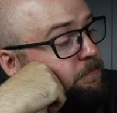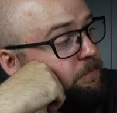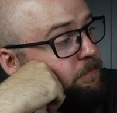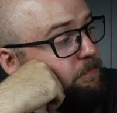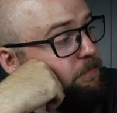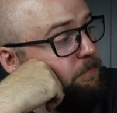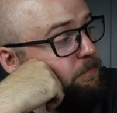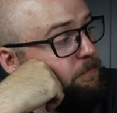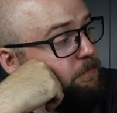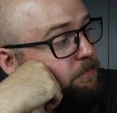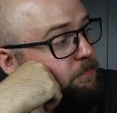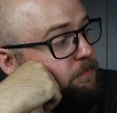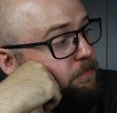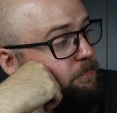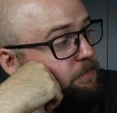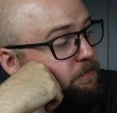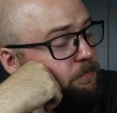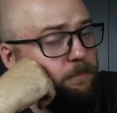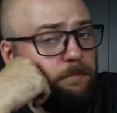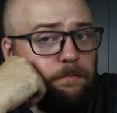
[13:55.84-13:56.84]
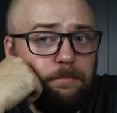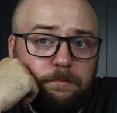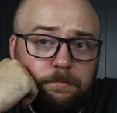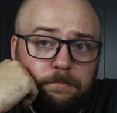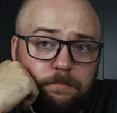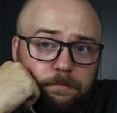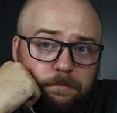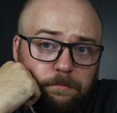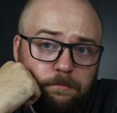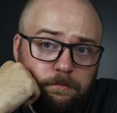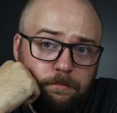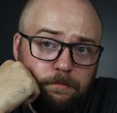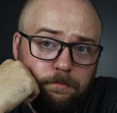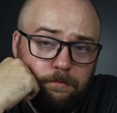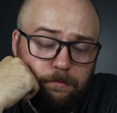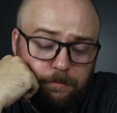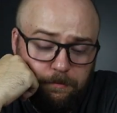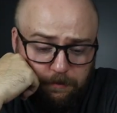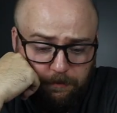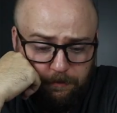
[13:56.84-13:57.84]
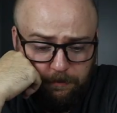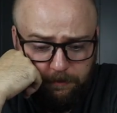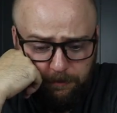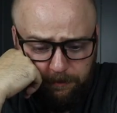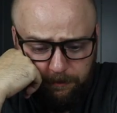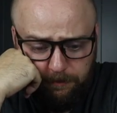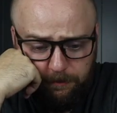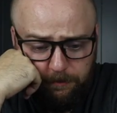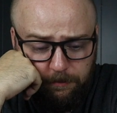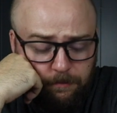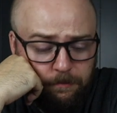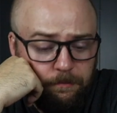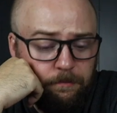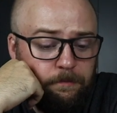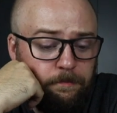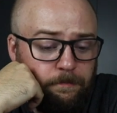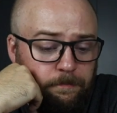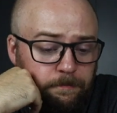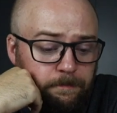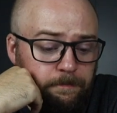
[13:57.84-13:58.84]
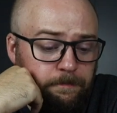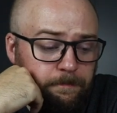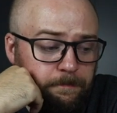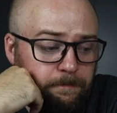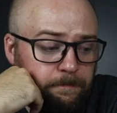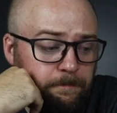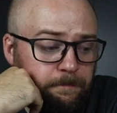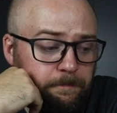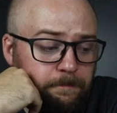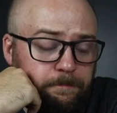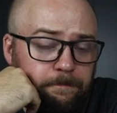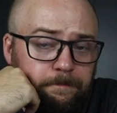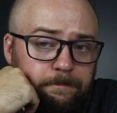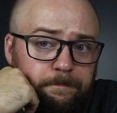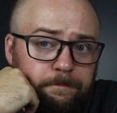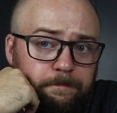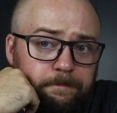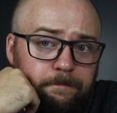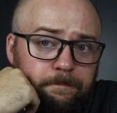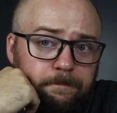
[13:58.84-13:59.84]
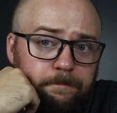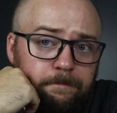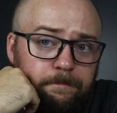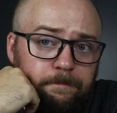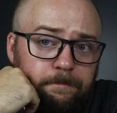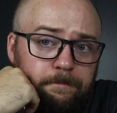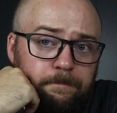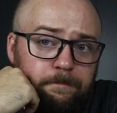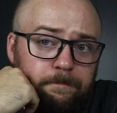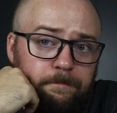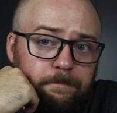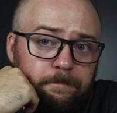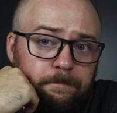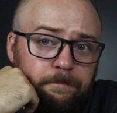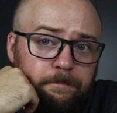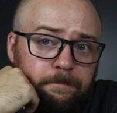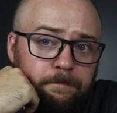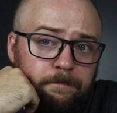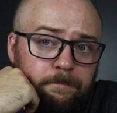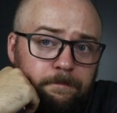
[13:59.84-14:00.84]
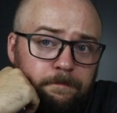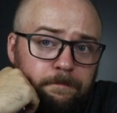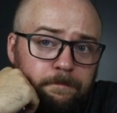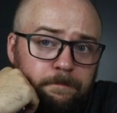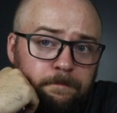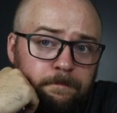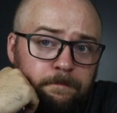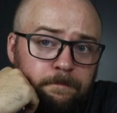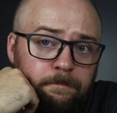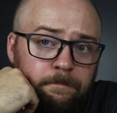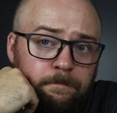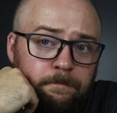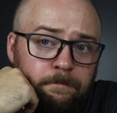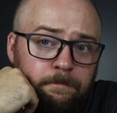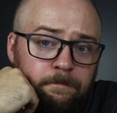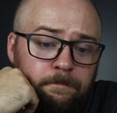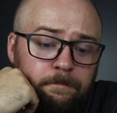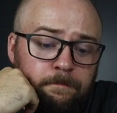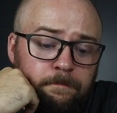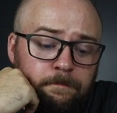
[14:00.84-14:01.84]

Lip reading: The person shown says nothing.